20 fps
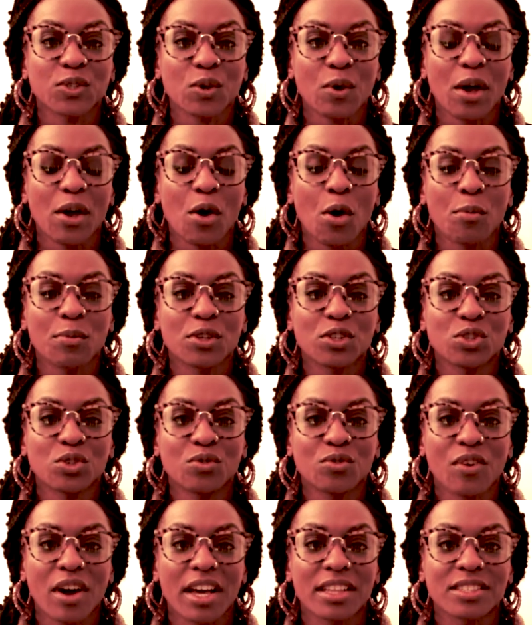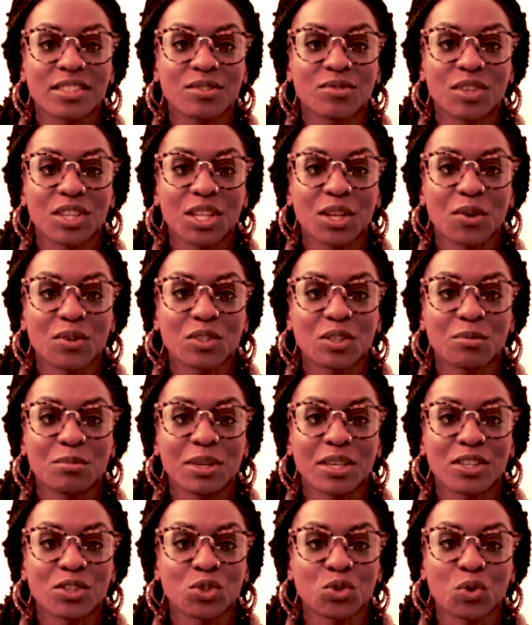So I hope that you find this video to
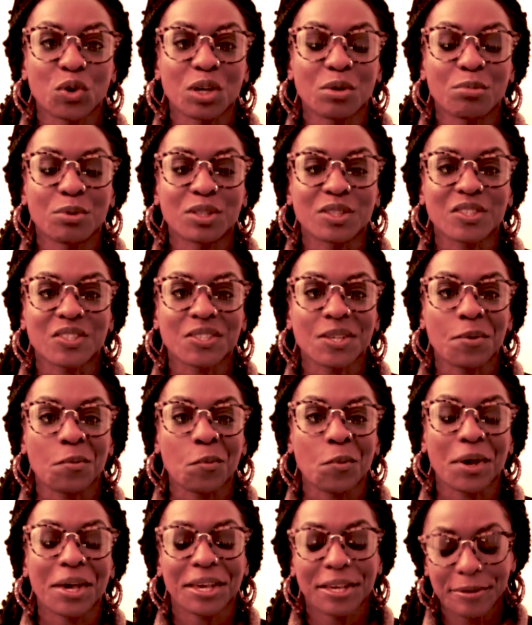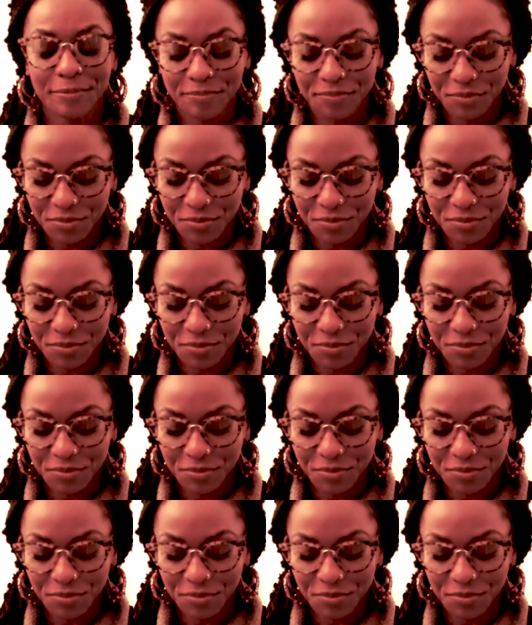be enjoyable in some way.